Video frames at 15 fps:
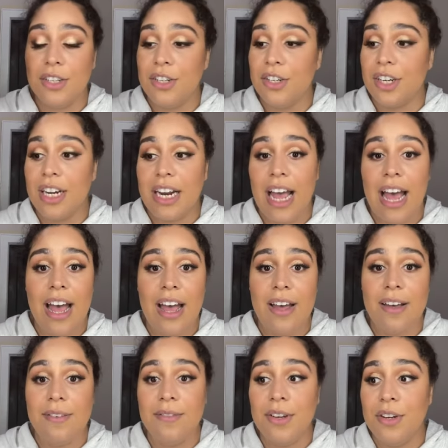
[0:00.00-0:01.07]
So you're gonna
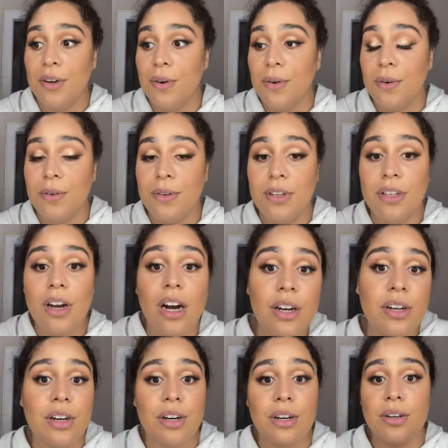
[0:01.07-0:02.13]
have, you know,
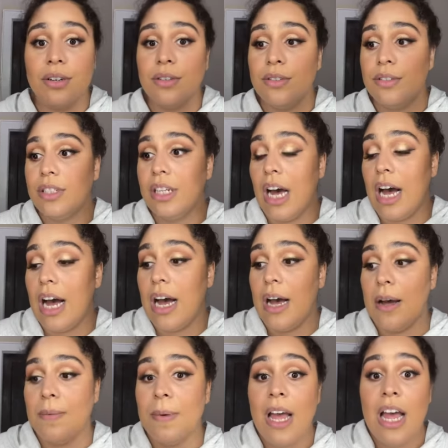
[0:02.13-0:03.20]
young girls,
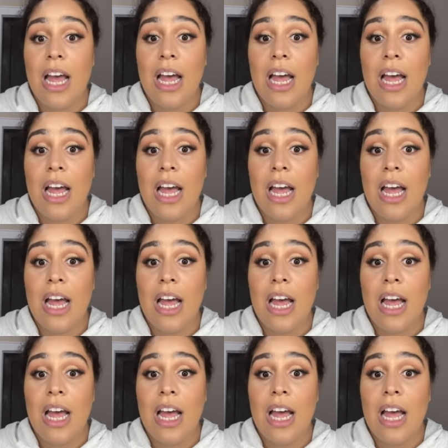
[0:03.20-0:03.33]
um,